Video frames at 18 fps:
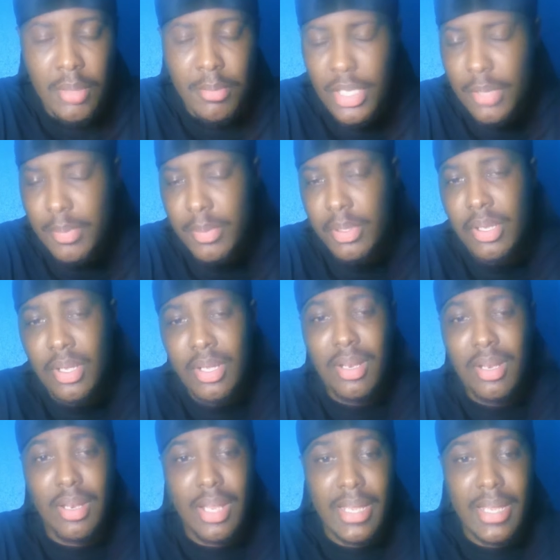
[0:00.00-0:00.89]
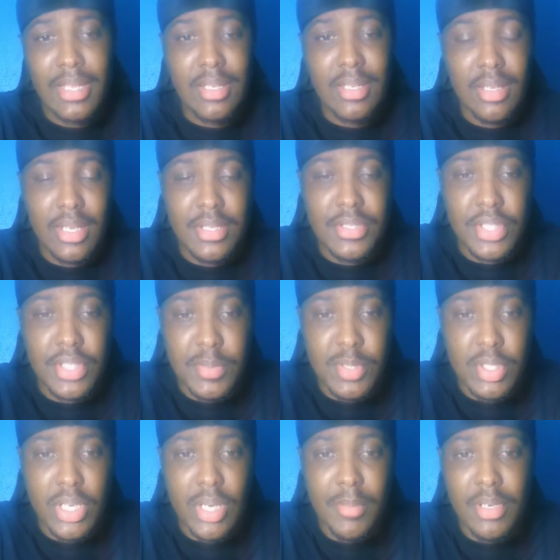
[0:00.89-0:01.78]
People, liking and
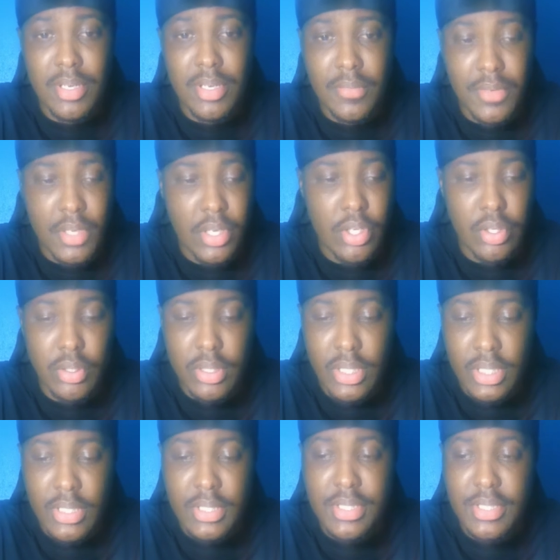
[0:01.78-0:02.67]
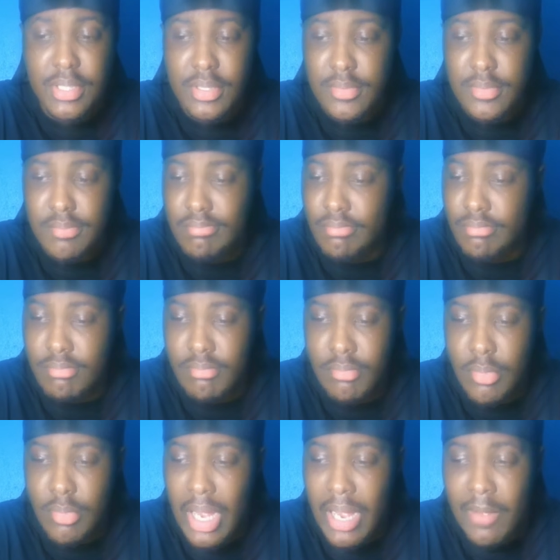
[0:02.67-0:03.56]
subscribing the video is
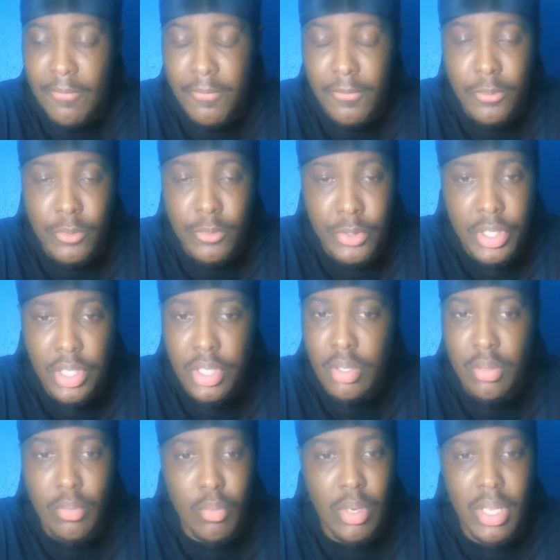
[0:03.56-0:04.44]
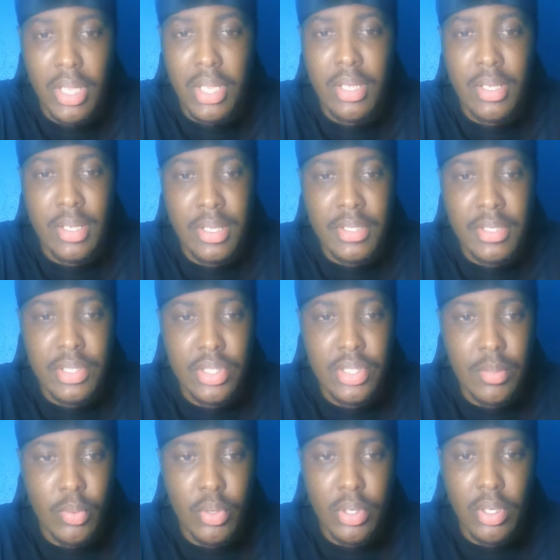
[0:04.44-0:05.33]
a free way to
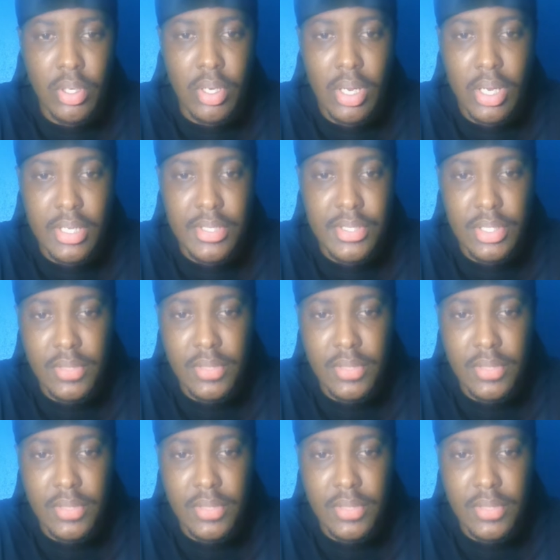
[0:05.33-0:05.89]
support the cause.